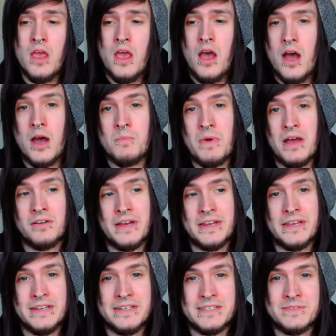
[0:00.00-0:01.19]
I
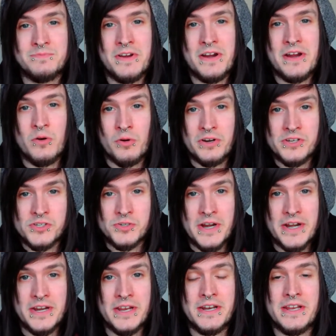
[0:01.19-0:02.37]
like it. It's very
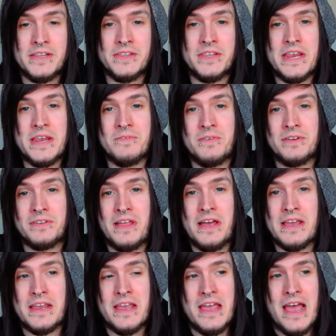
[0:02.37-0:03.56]
orchestrated, and they even
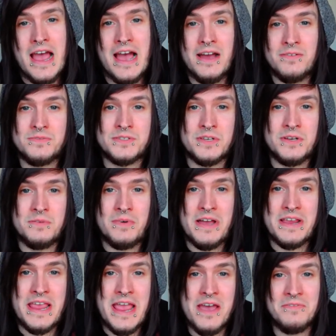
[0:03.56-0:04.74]
like have some
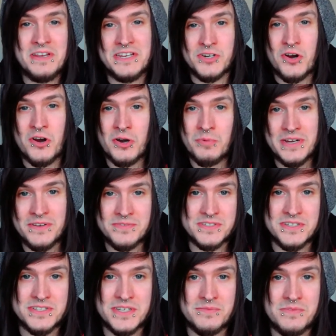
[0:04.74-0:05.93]
like heavy guitar riffs
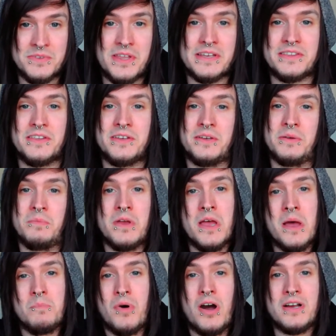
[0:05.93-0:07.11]
and some of like the
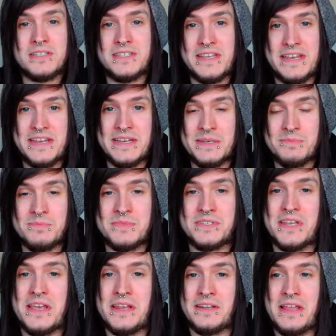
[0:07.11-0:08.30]
boss themes,
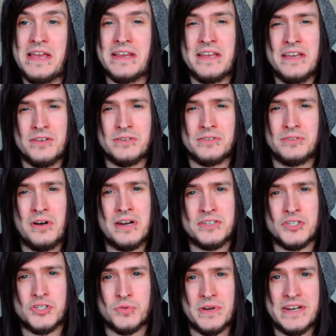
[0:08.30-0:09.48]
and like there's a lot of
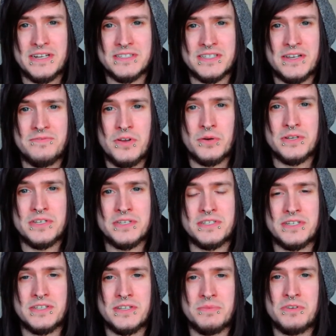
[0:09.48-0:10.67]
strings I've noticed
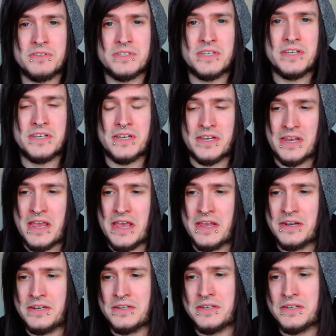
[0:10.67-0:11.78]
in the music, and